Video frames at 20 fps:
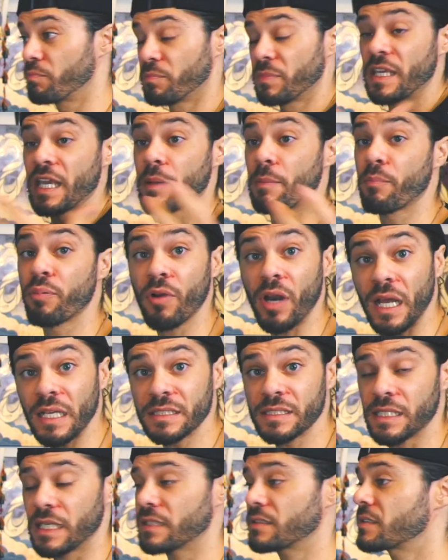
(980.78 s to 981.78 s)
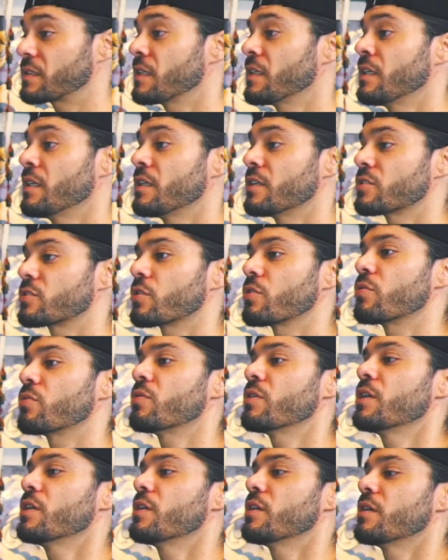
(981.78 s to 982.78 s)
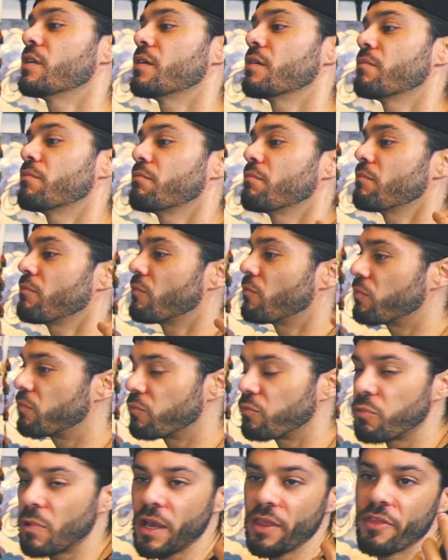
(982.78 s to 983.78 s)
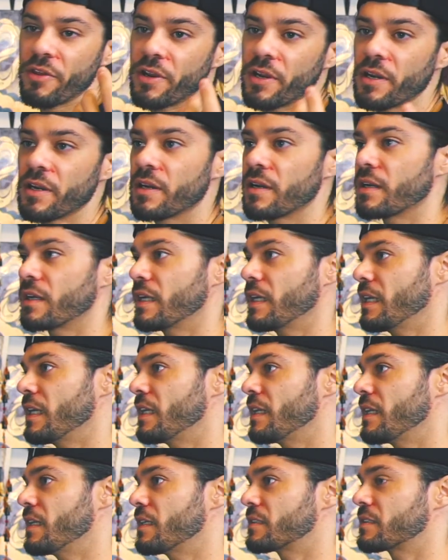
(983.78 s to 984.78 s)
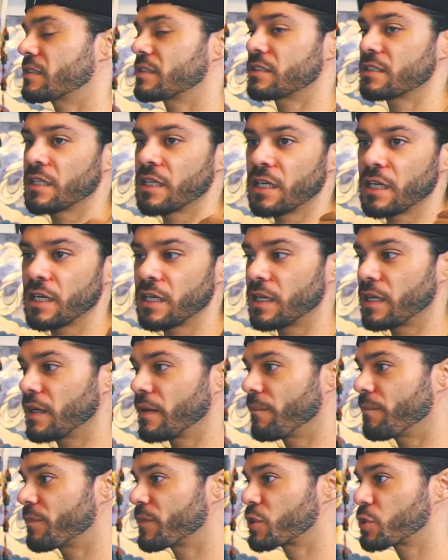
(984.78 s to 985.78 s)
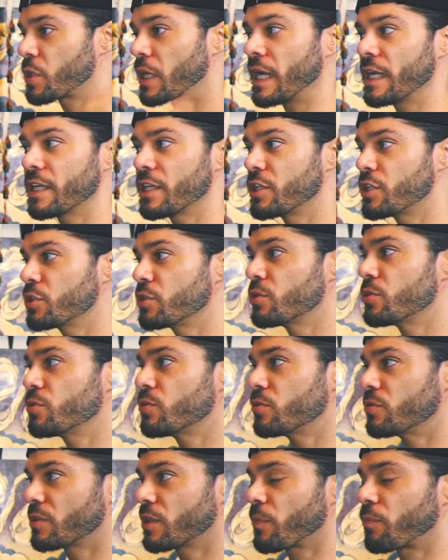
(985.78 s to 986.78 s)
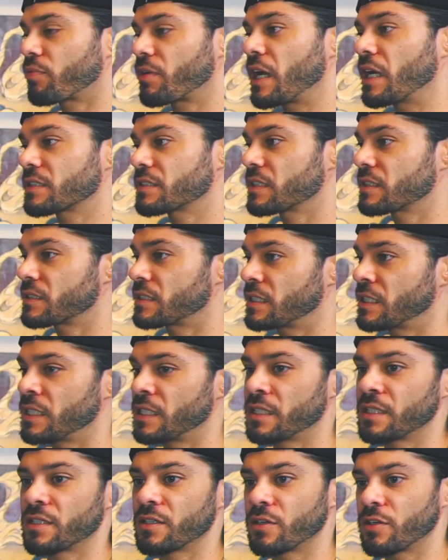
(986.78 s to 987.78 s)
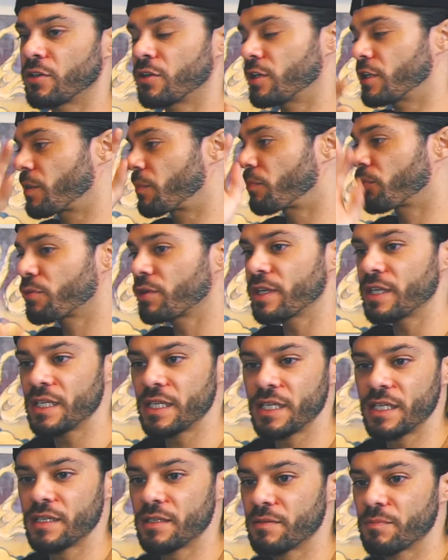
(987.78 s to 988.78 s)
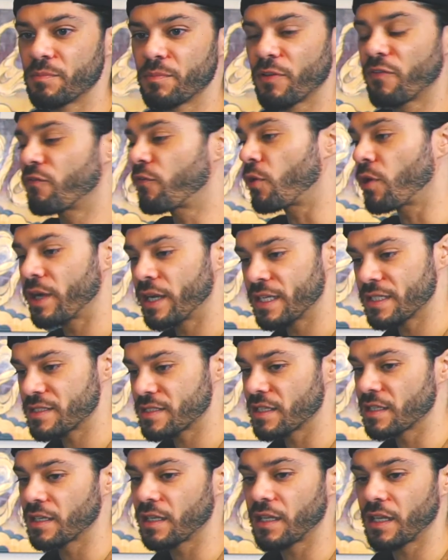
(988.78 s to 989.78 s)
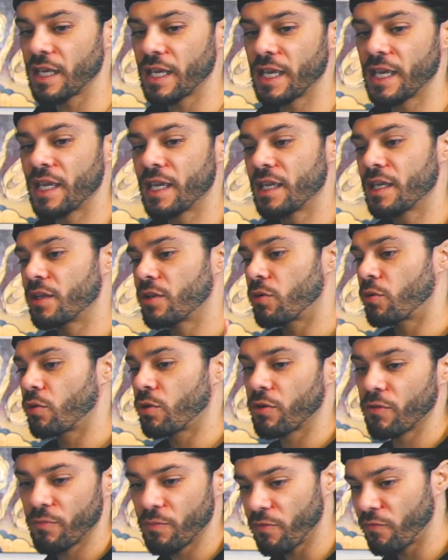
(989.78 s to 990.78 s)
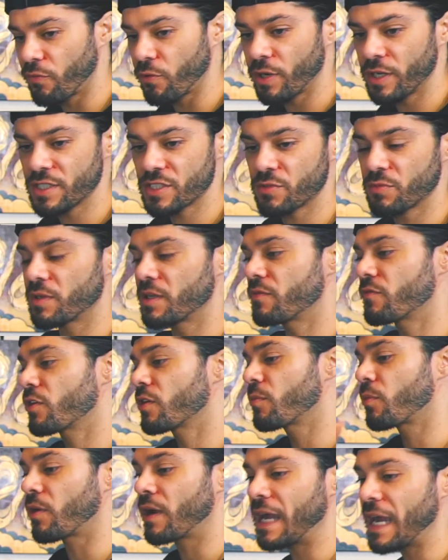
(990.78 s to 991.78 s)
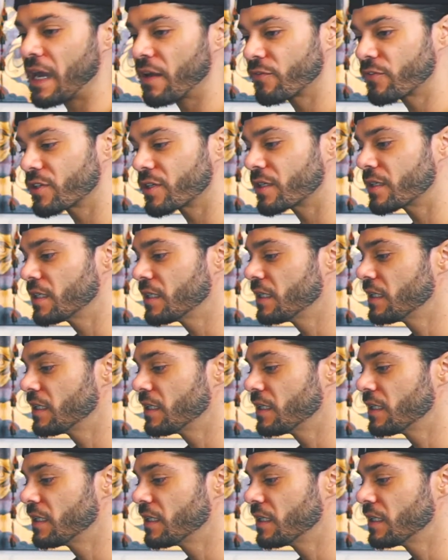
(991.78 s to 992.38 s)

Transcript: get processed. So whether it's trying to do the processing on a before it hits the delay or before it hits the reverb or after,